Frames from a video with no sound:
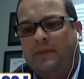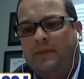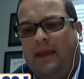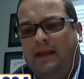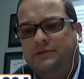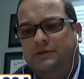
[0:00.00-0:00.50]

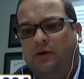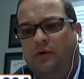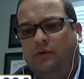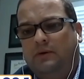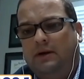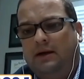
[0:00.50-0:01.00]
And
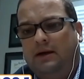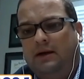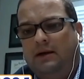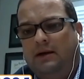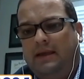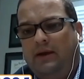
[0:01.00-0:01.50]
so
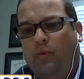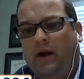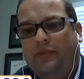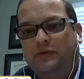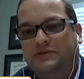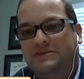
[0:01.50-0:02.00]
uh, he
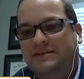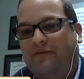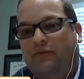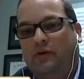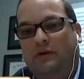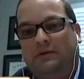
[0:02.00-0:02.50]
went through
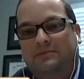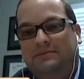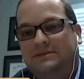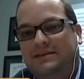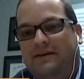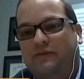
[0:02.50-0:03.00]
several,
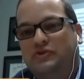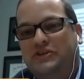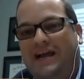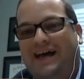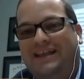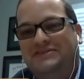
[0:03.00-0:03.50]
several
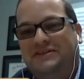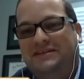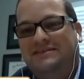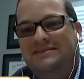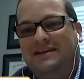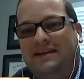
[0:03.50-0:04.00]

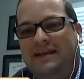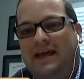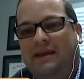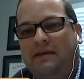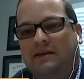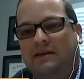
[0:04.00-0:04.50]
challenges in
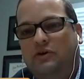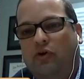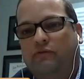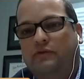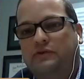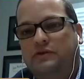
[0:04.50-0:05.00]
getting us
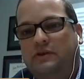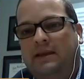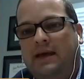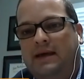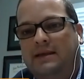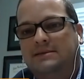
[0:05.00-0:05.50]
over to the
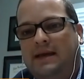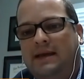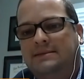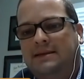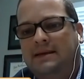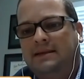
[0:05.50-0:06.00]
United
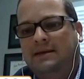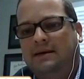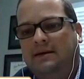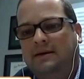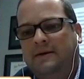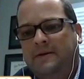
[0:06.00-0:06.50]
States. And,
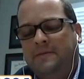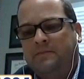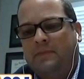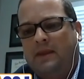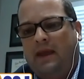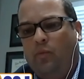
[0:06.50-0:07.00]
uh,
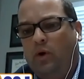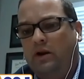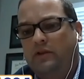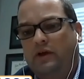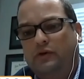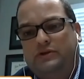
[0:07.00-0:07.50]
and one
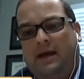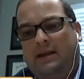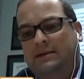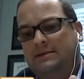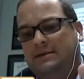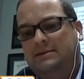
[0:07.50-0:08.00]
of those
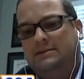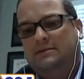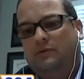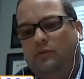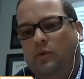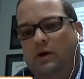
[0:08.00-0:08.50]
challenges
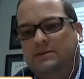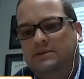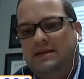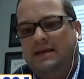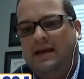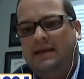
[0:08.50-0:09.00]
was
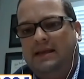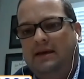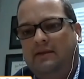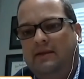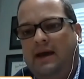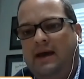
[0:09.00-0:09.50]
the
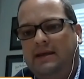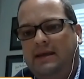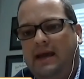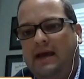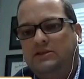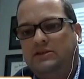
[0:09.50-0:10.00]
idea that
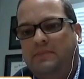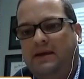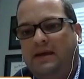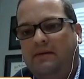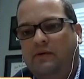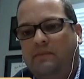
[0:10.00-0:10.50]
he had to
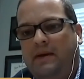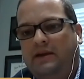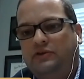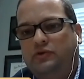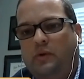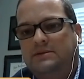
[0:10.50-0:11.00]
be able to
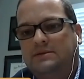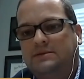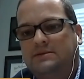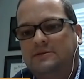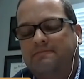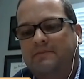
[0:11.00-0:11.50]
make
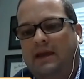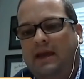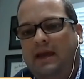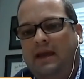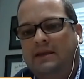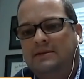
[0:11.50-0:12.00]
choices.
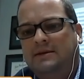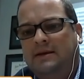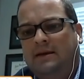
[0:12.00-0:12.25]
And